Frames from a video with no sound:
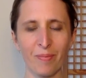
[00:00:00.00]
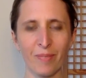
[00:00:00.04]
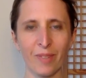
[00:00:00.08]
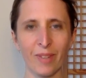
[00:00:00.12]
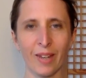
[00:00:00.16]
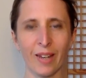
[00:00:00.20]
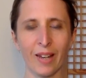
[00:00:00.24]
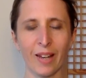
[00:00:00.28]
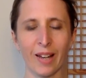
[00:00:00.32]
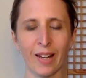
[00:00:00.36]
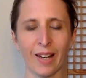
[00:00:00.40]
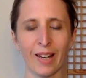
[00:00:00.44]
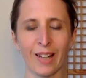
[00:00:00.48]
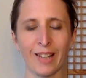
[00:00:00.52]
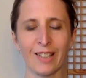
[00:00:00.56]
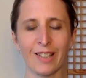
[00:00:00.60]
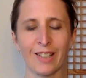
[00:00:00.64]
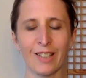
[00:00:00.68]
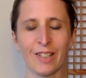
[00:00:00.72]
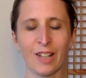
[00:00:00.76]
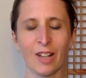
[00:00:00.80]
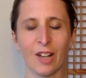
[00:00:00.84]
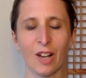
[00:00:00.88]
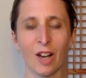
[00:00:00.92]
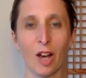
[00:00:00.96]
And
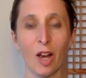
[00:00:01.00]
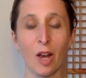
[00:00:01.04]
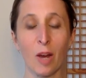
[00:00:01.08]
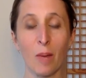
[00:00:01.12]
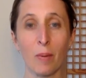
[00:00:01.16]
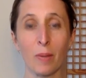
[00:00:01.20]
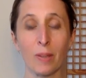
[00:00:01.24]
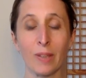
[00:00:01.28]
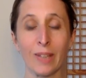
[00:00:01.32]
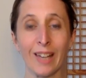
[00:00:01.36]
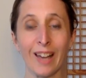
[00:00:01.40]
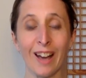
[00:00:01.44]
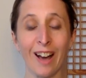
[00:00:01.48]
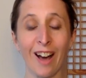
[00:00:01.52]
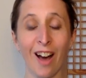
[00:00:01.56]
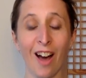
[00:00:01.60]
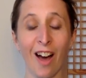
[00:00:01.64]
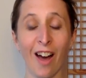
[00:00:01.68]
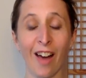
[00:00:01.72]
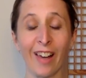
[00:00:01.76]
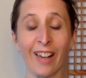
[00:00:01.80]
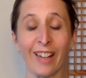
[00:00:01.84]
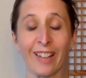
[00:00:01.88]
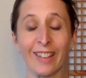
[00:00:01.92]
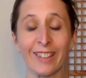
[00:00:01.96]
open the
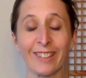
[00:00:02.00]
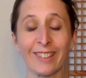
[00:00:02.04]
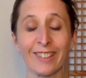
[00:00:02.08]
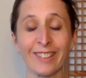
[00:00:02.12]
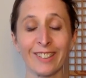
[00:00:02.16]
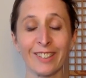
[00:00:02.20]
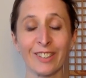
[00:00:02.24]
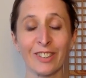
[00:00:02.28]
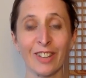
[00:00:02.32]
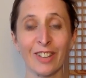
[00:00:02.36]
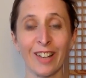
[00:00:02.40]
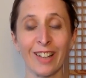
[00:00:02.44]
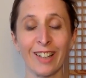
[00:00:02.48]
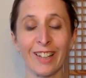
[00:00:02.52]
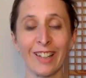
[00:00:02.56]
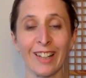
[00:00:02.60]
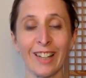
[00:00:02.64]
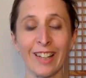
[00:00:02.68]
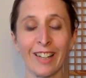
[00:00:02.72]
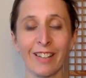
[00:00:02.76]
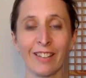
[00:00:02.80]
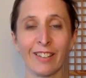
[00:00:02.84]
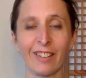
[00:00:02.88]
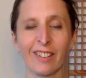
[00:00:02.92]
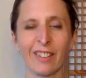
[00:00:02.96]
eyes
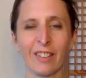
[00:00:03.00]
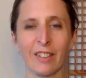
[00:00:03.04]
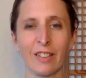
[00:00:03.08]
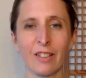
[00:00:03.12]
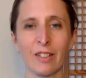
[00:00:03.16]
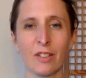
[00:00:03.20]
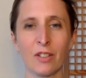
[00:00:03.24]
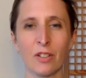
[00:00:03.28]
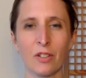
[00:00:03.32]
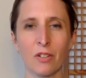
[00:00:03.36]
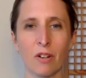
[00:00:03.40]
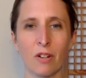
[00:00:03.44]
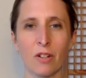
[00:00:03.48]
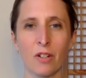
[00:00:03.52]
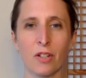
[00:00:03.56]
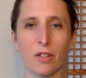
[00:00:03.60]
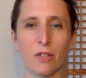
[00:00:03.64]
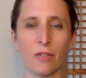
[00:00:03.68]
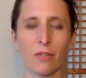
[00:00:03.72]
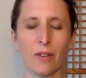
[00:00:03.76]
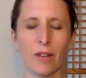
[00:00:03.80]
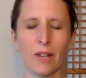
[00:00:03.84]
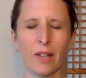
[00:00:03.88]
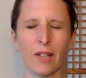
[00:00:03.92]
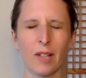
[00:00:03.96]
gently. Scrunch the
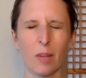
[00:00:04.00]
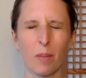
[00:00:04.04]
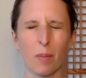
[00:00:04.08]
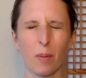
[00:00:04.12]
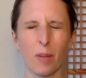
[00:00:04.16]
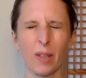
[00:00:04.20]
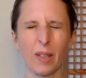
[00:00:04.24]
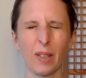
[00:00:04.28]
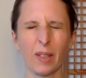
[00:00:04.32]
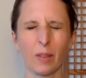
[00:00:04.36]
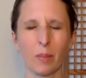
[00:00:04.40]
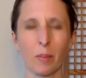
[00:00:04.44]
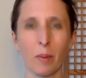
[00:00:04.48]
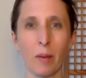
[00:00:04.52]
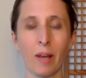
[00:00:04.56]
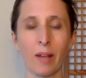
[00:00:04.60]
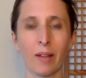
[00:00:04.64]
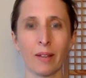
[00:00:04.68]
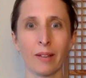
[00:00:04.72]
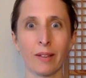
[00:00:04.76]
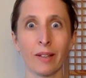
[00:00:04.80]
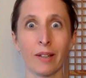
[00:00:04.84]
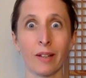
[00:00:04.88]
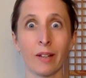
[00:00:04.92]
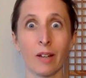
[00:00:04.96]
face up a little bit
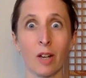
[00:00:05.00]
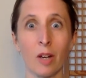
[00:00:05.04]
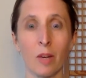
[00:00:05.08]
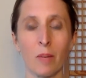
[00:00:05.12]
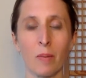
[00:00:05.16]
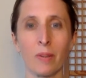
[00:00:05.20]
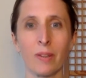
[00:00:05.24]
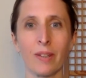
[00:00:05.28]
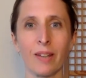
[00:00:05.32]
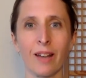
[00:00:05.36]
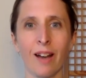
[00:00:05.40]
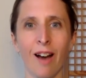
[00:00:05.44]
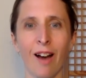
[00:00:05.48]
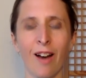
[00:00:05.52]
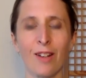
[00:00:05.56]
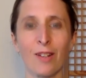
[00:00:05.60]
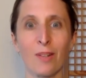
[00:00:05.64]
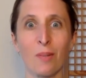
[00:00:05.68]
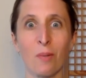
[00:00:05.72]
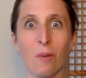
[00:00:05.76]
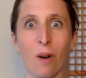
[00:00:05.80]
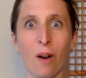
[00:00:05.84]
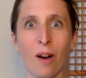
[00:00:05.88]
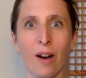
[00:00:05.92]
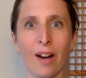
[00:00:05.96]
and then open the eyes
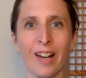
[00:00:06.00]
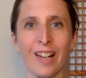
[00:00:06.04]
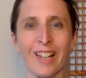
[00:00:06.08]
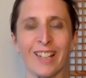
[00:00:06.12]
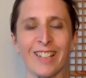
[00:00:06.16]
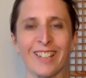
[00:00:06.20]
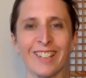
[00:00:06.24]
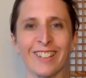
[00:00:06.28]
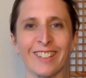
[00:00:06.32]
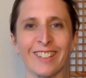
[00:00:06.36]
wide.